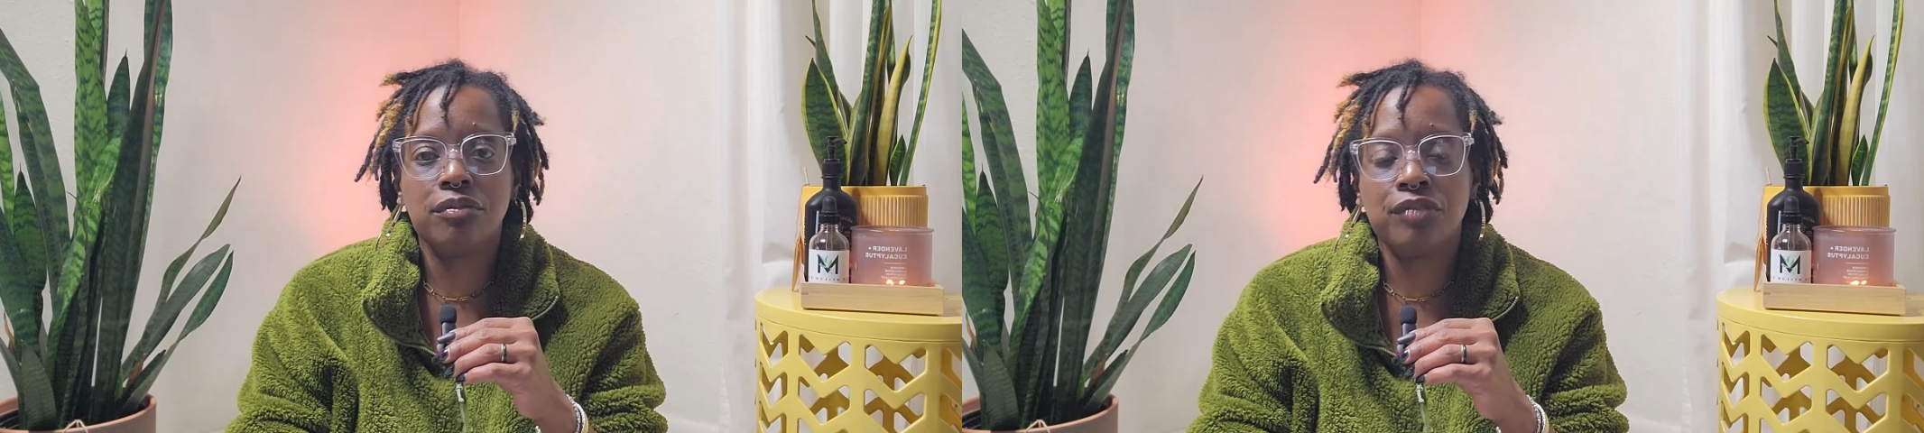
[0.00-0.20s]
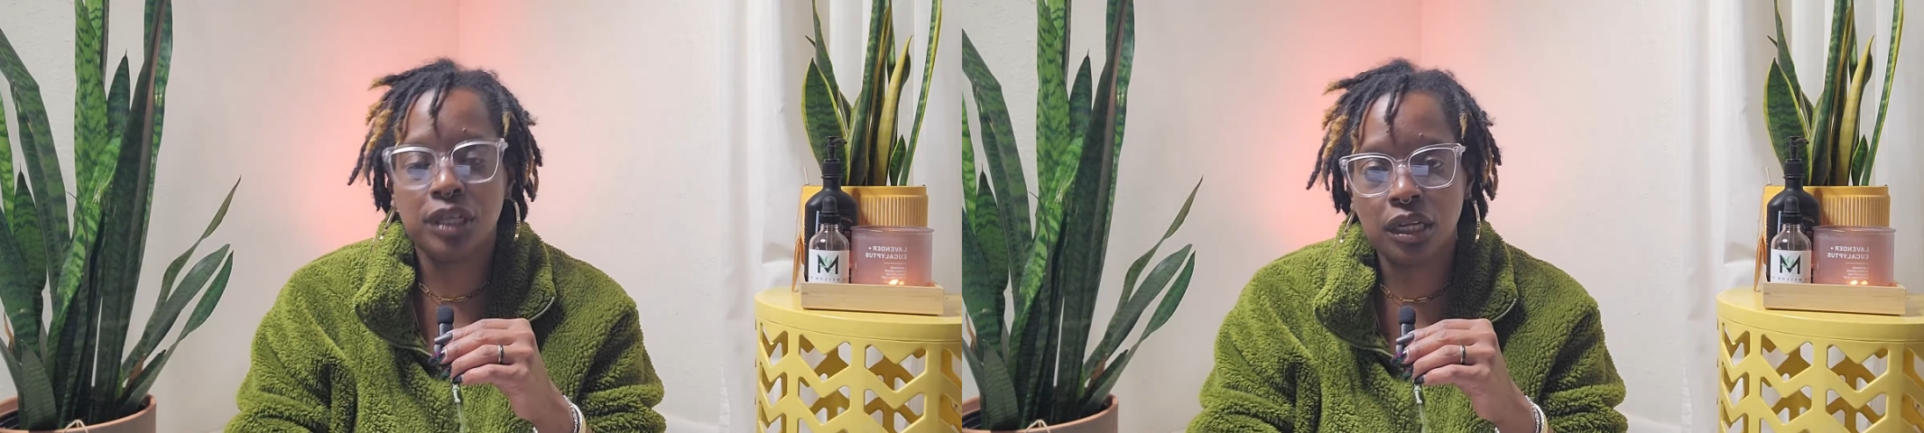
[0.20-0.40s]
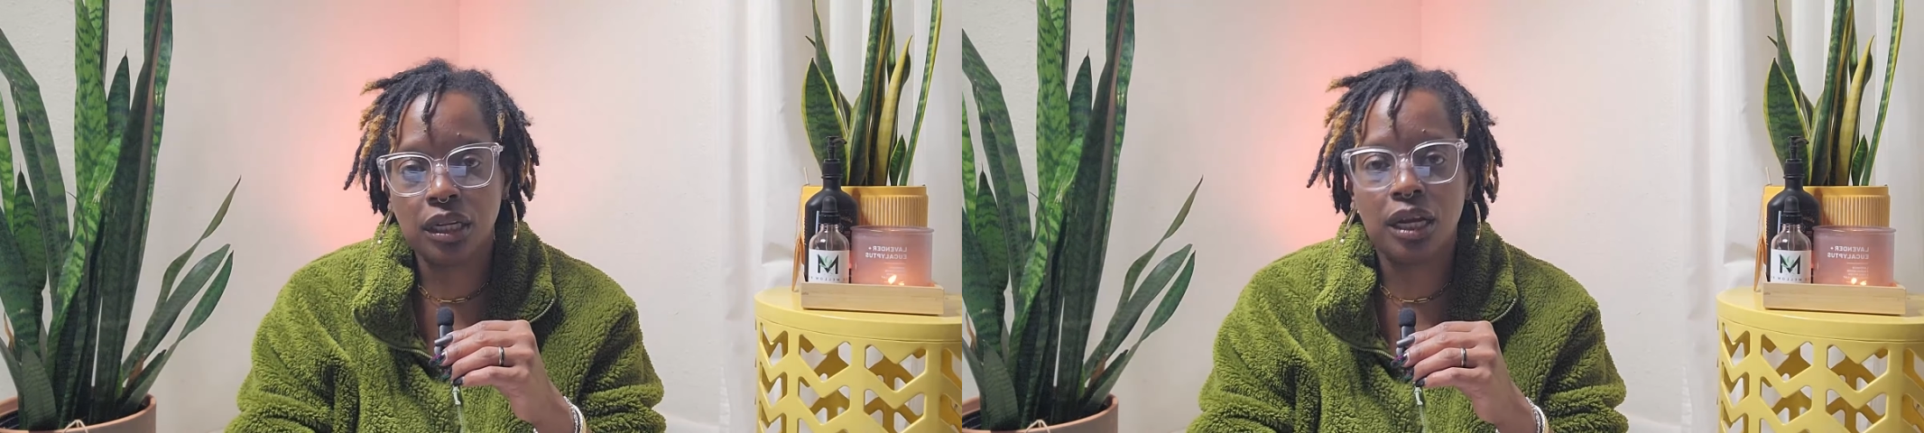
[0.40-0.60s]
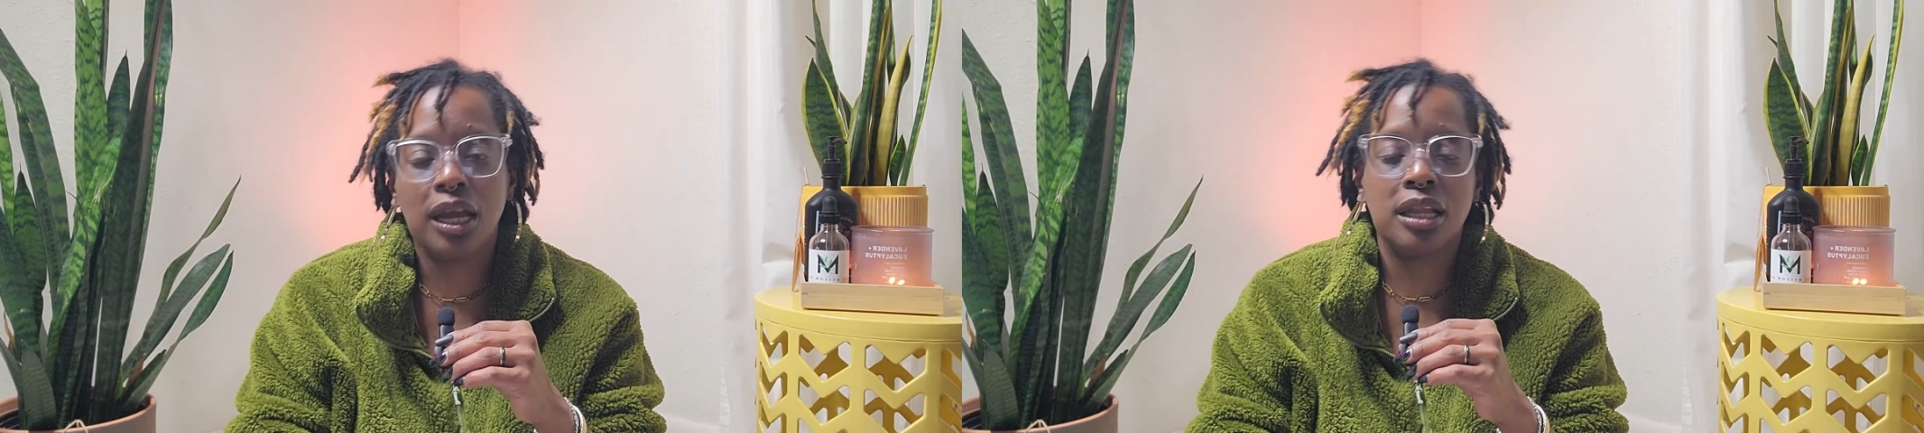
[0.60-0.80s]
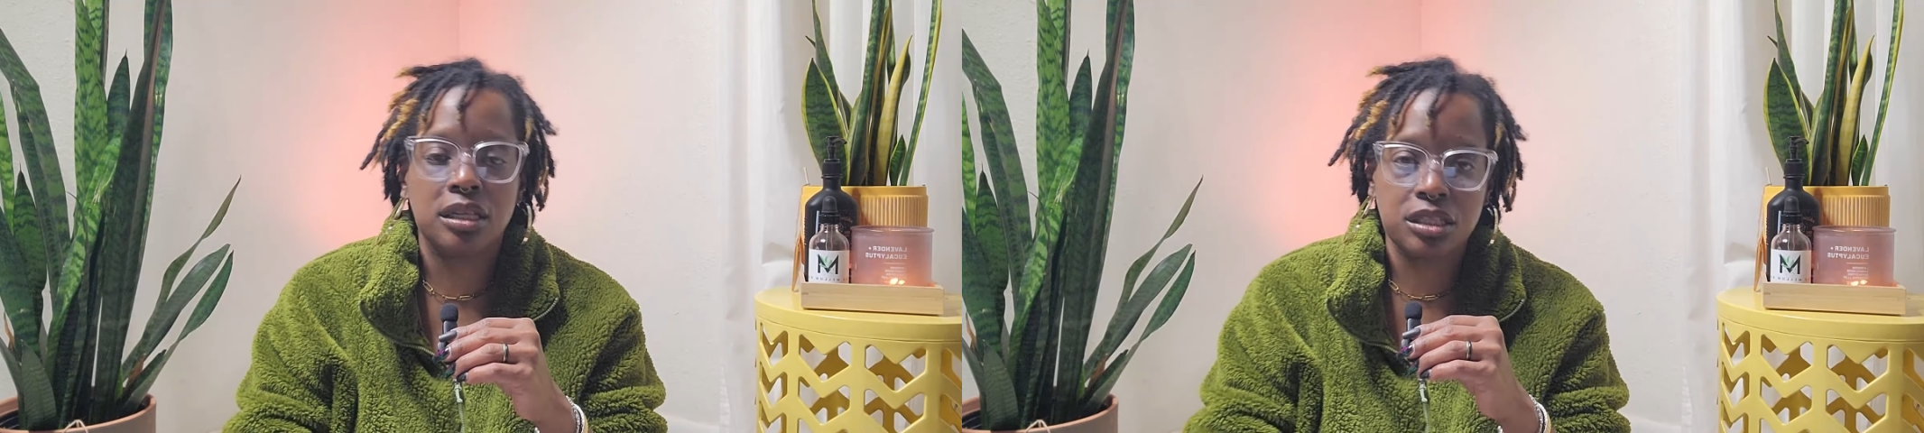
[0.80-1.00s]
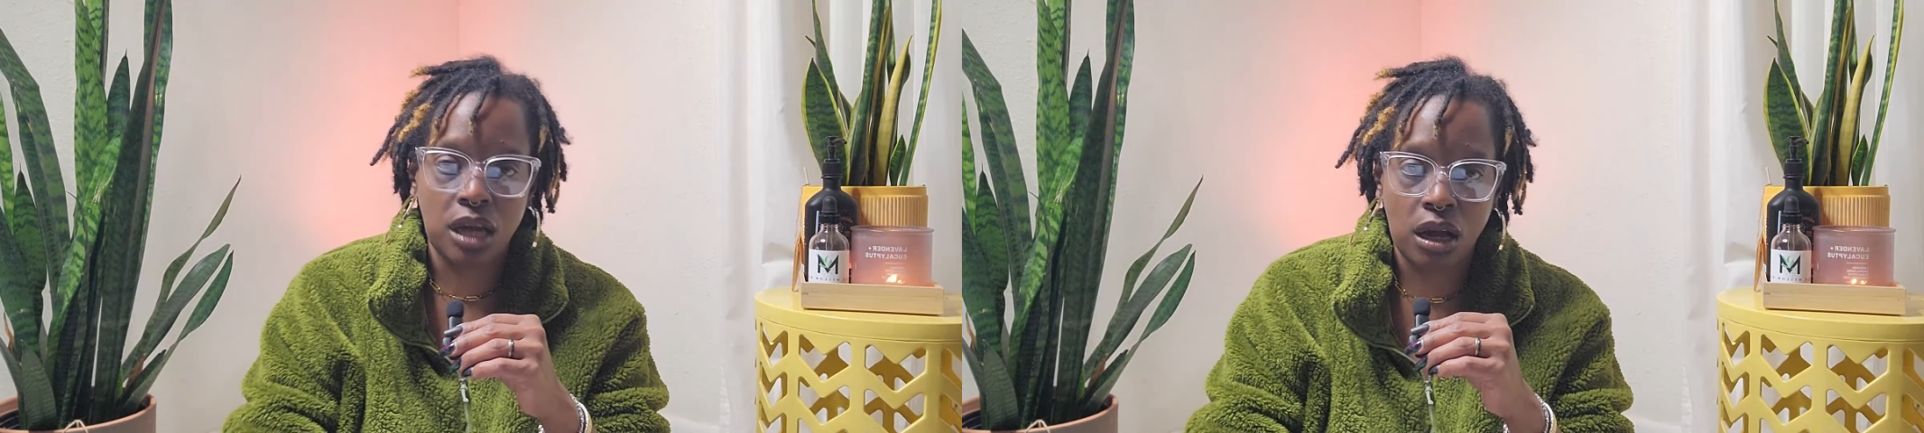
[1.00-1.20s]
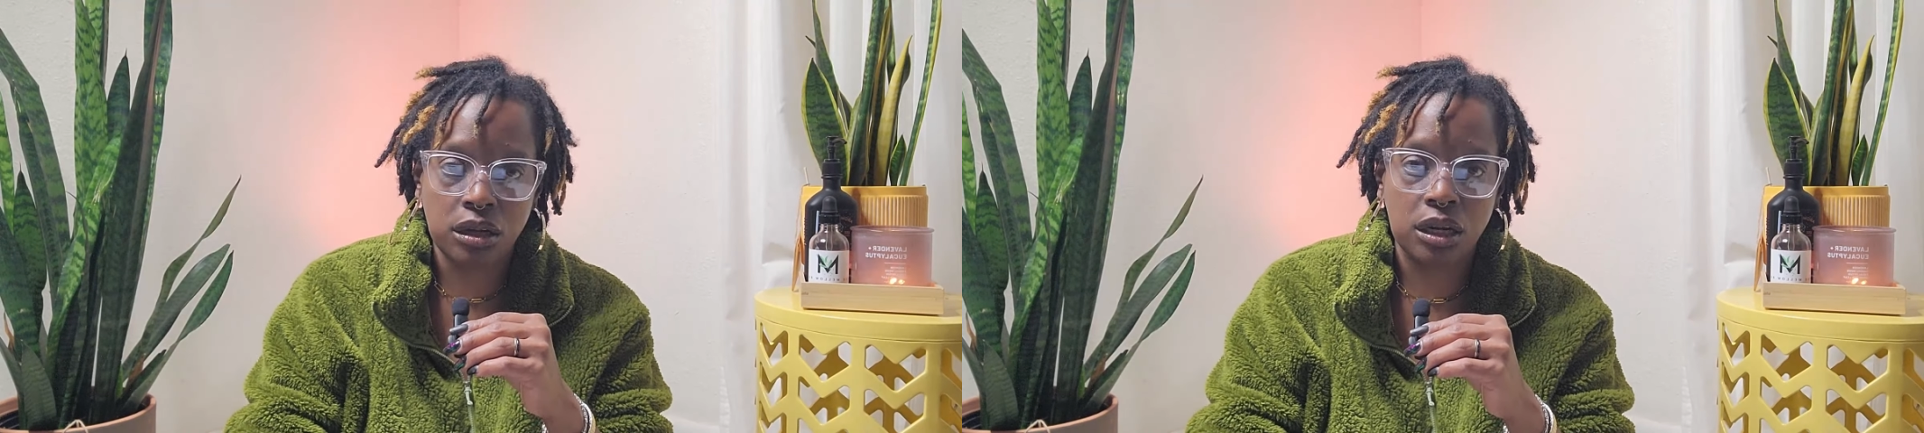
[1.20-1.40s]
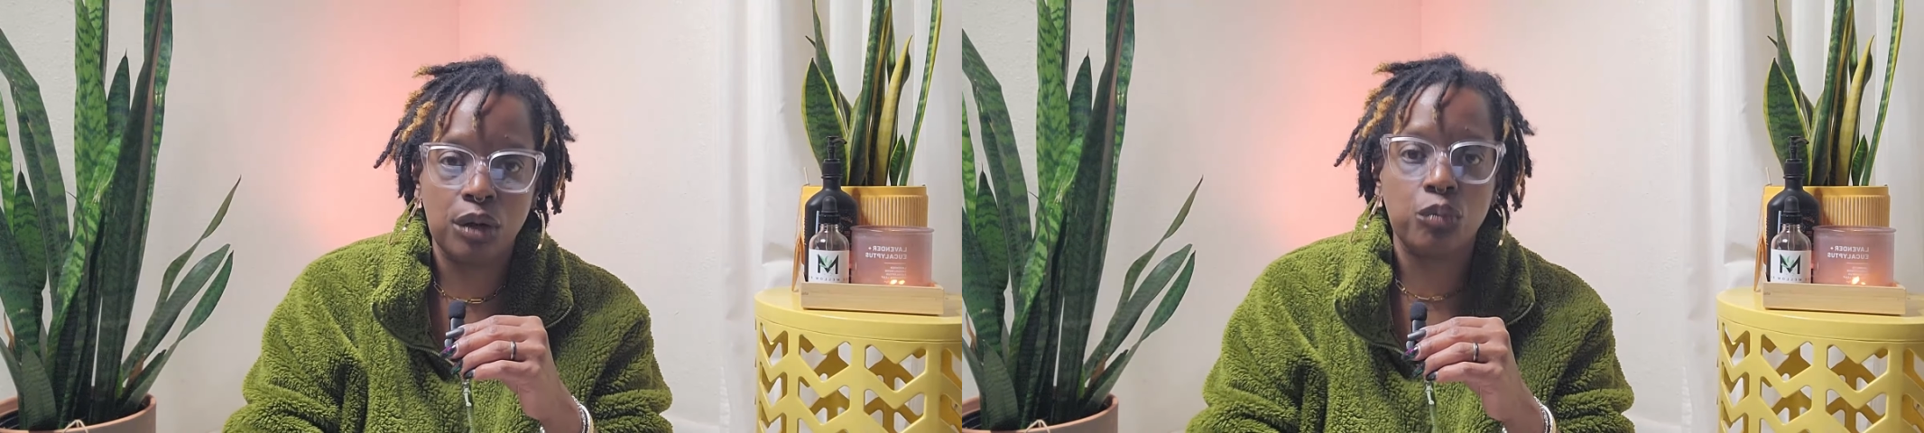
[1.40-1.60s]
vanilla and the
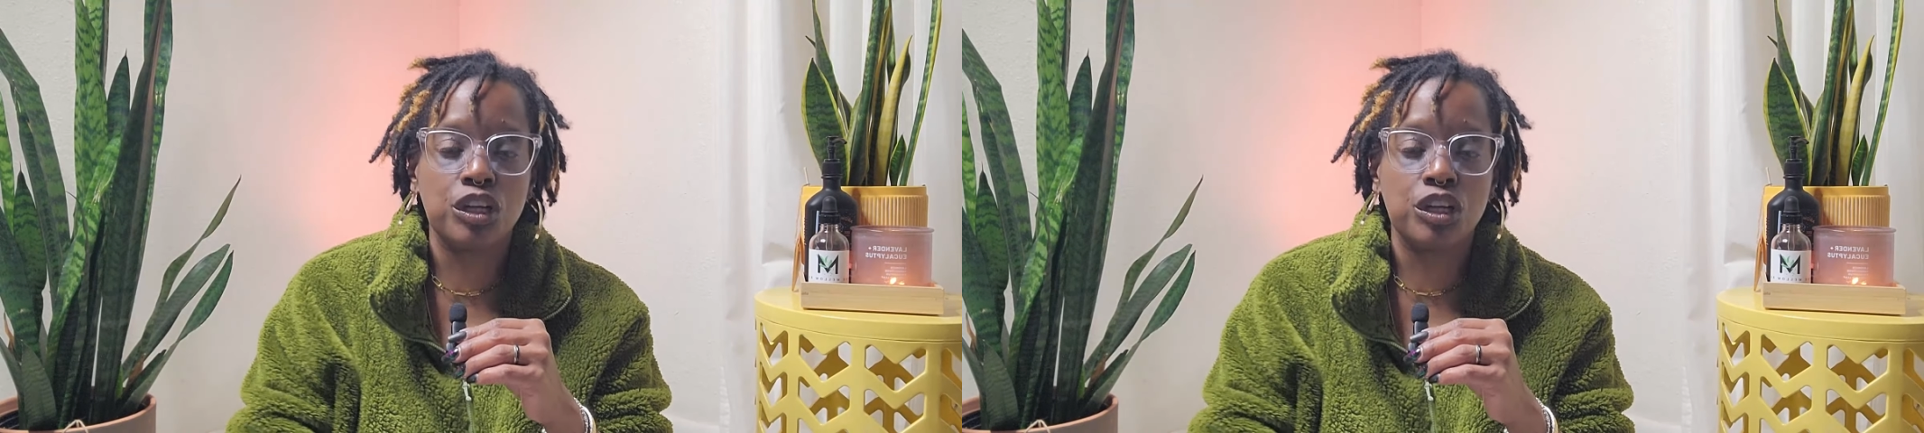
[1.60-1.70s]
tonka,